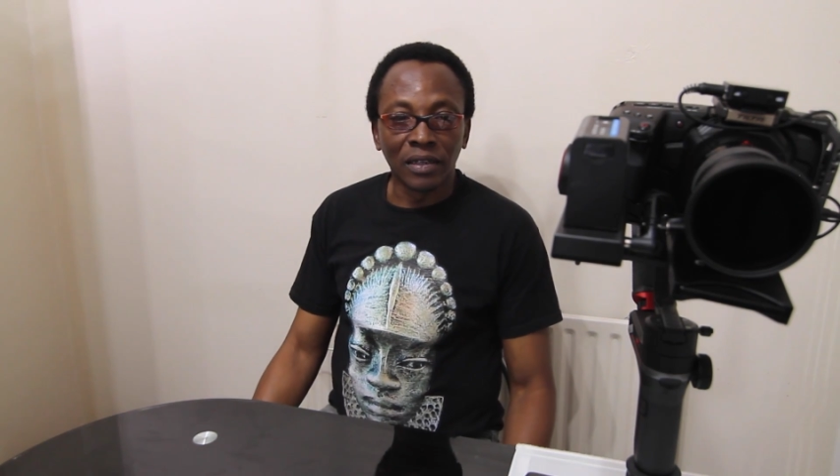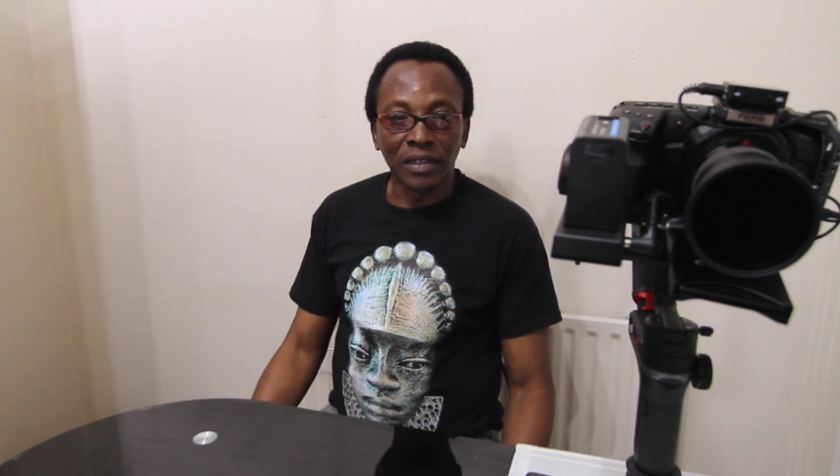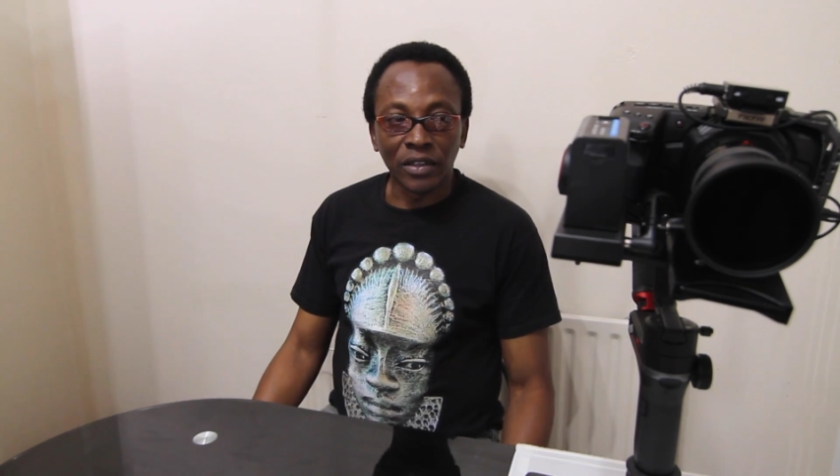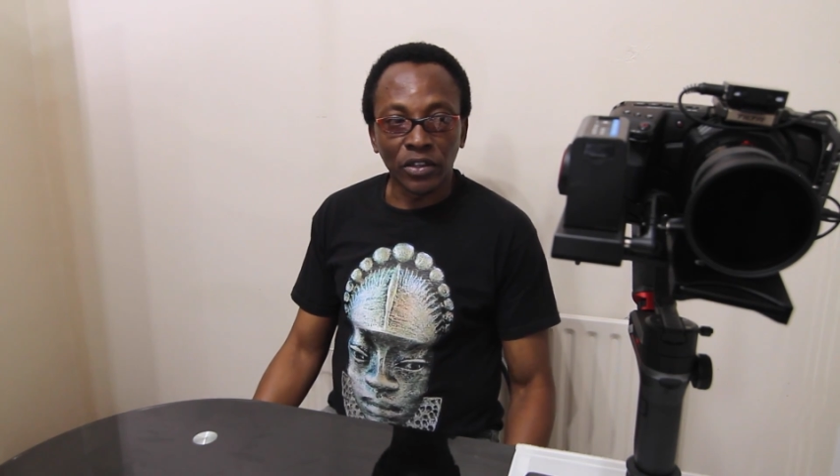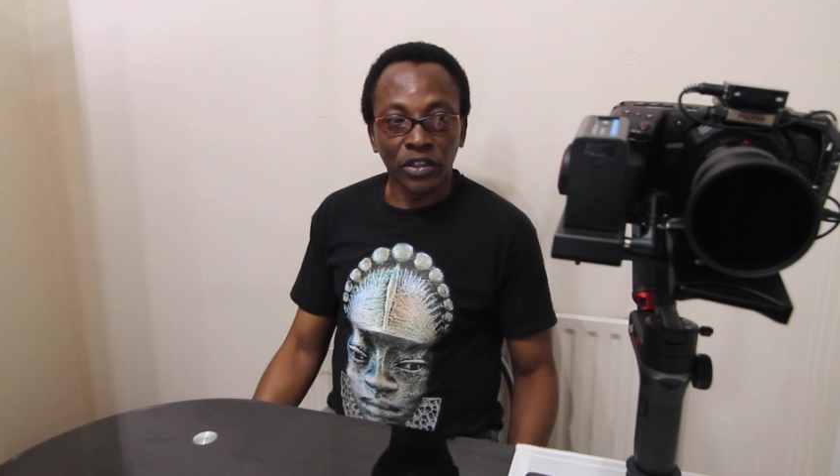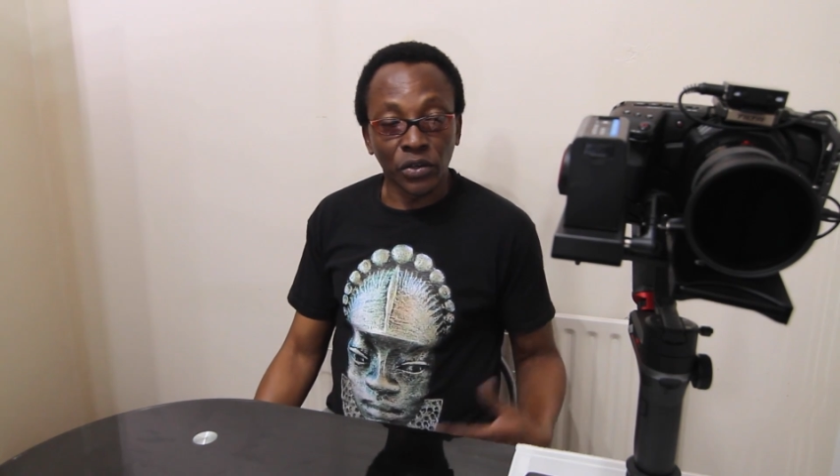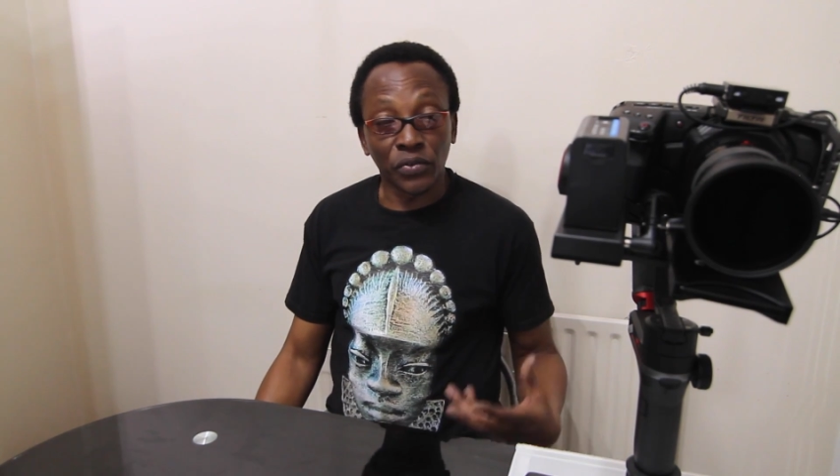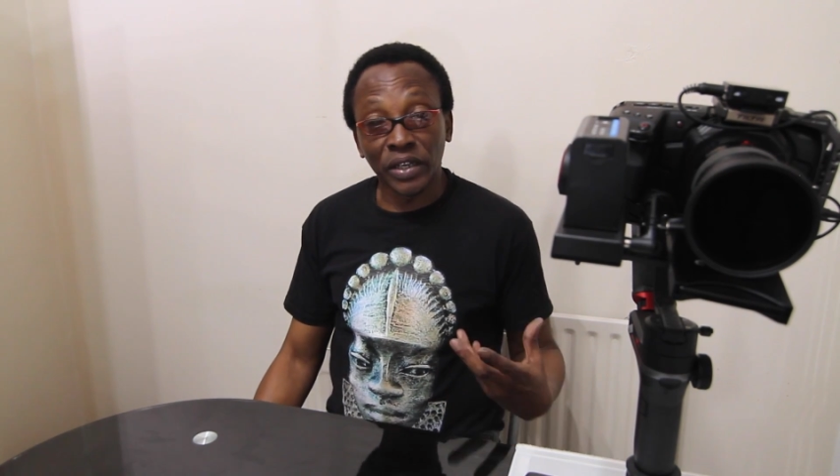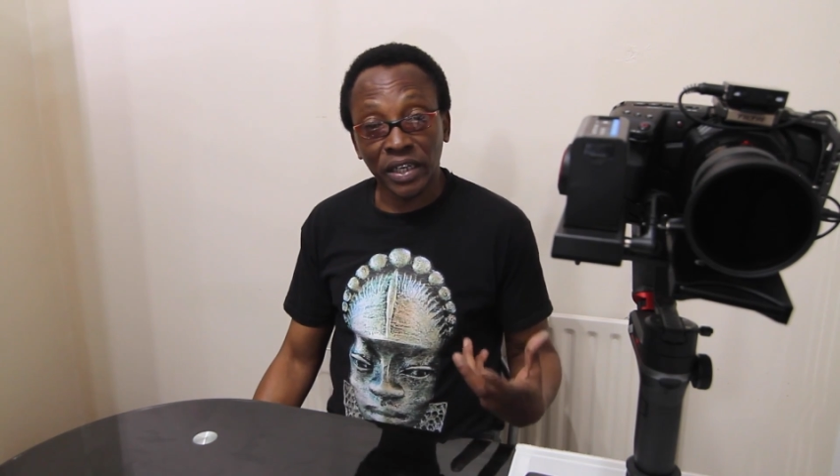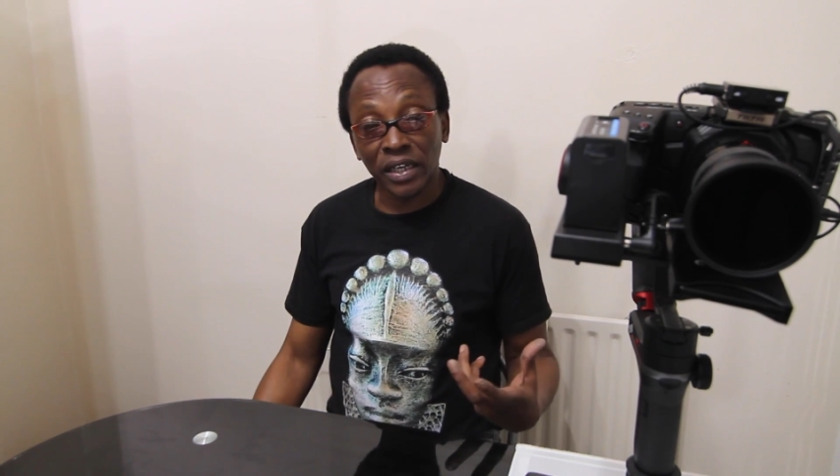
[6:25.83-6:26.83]
you know,
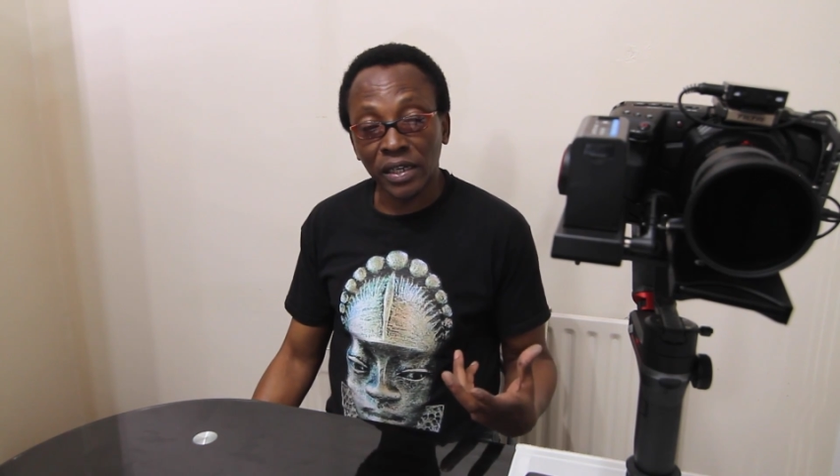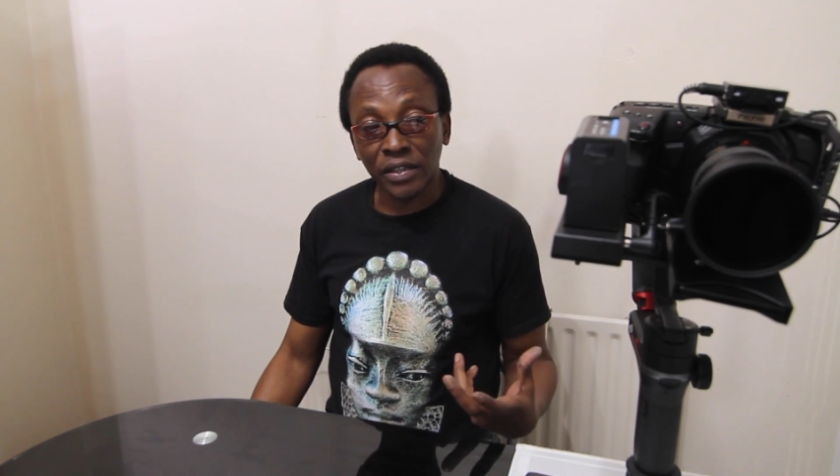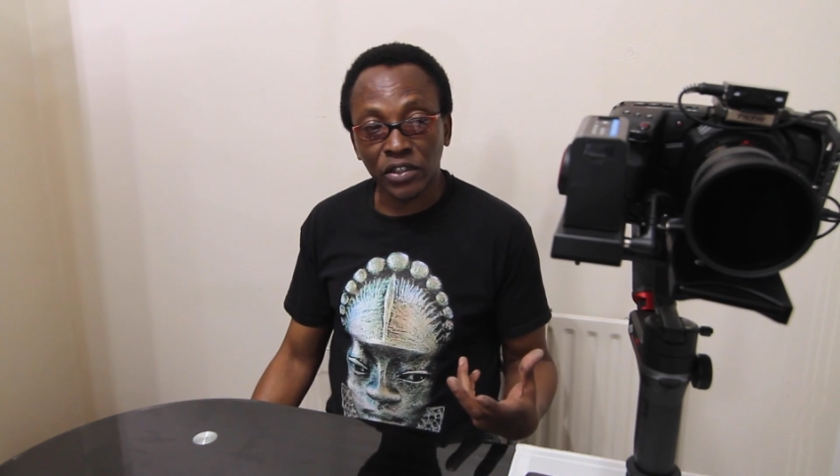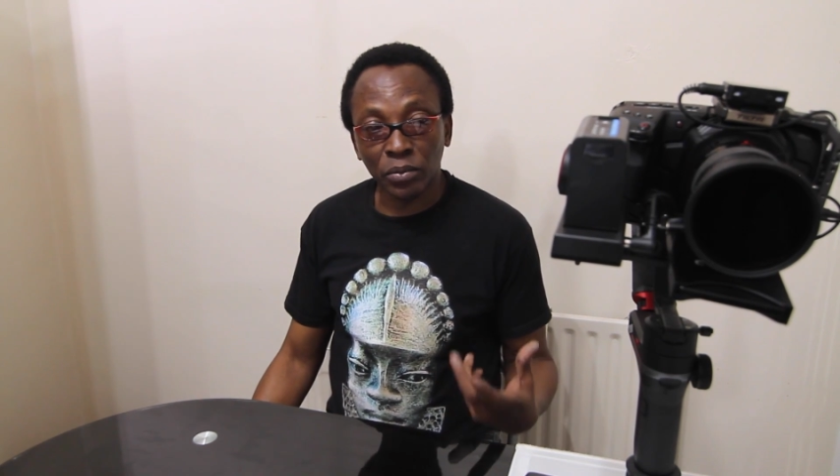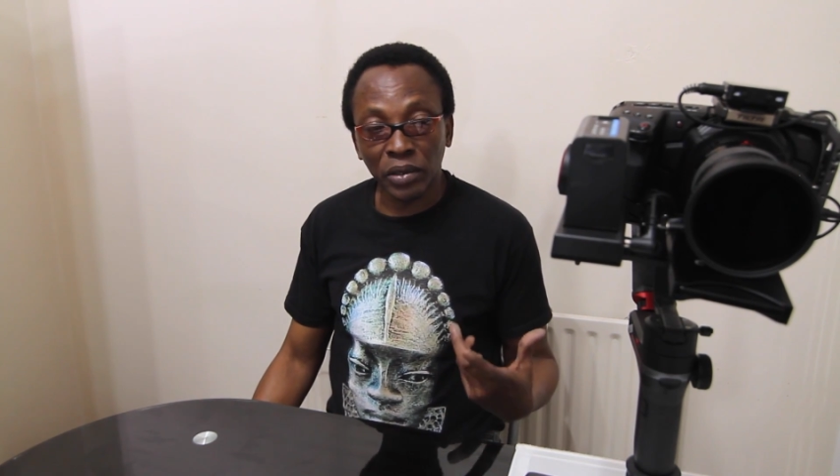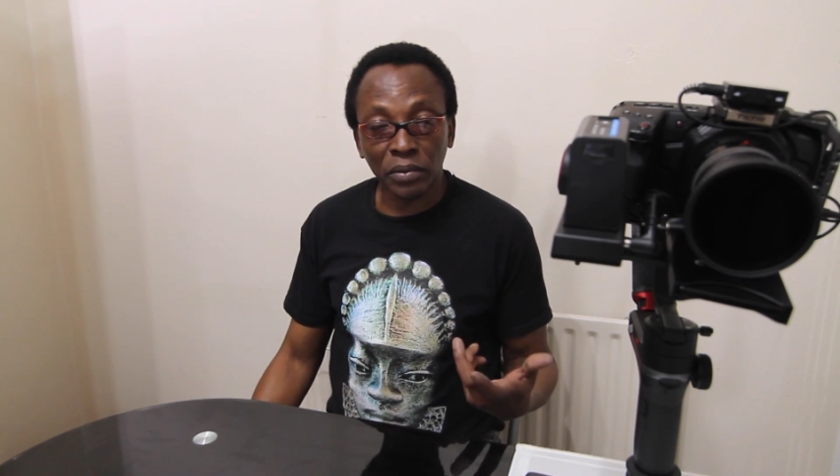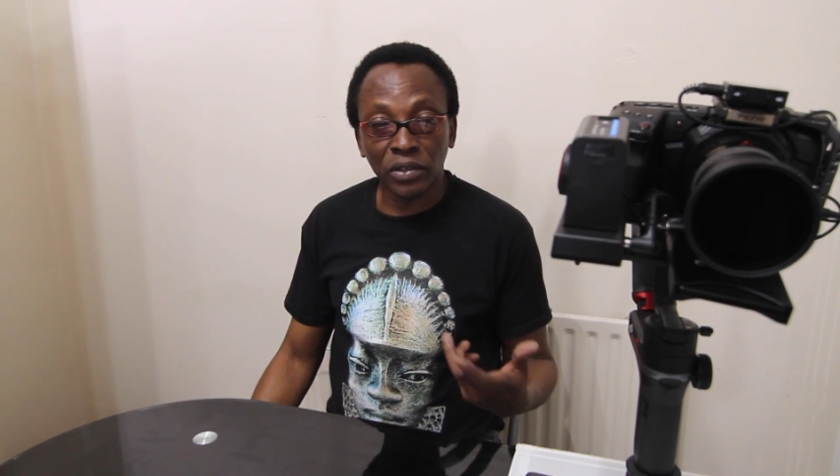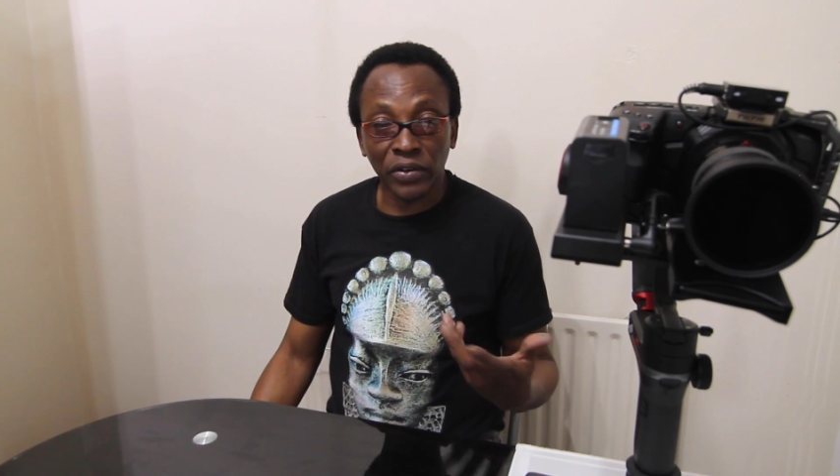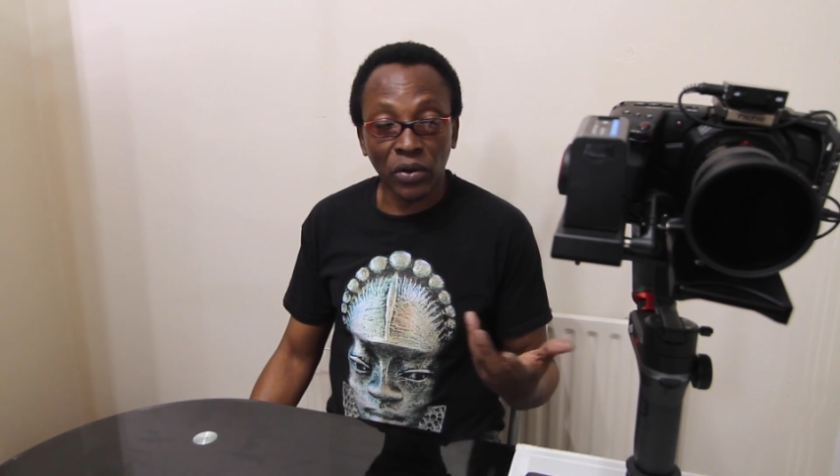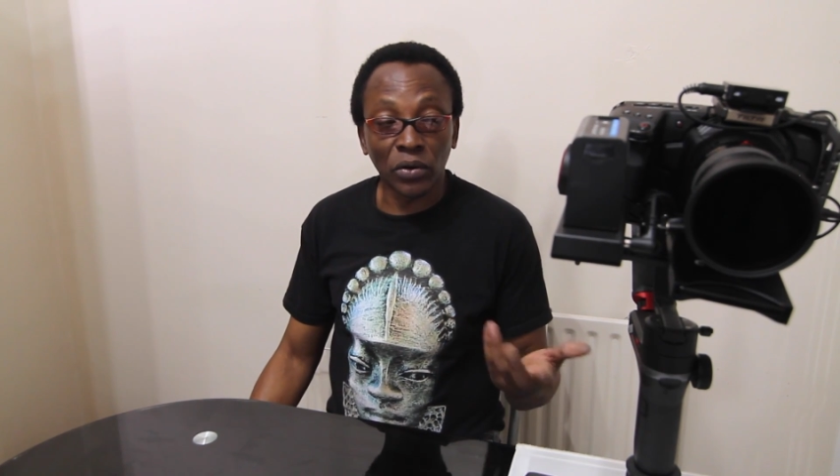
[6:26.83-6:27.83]
useful it is to be able
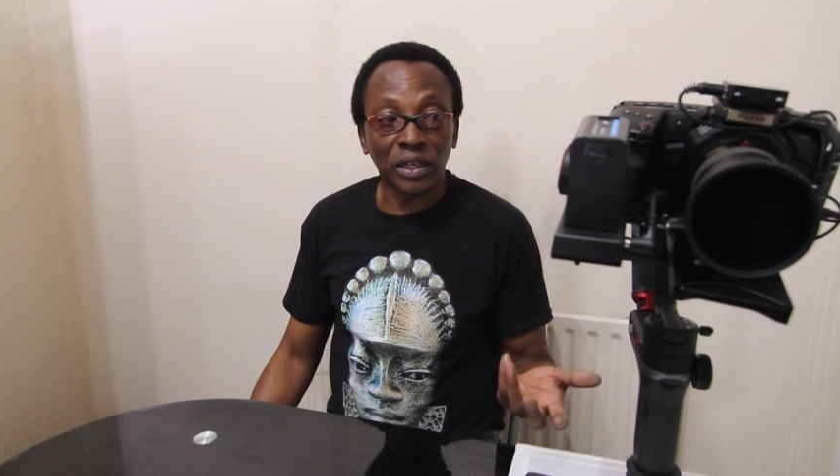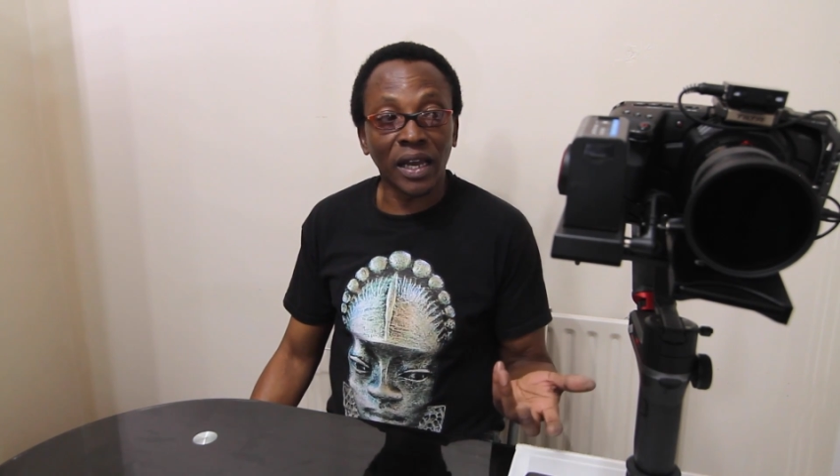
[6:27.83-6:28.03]
to record to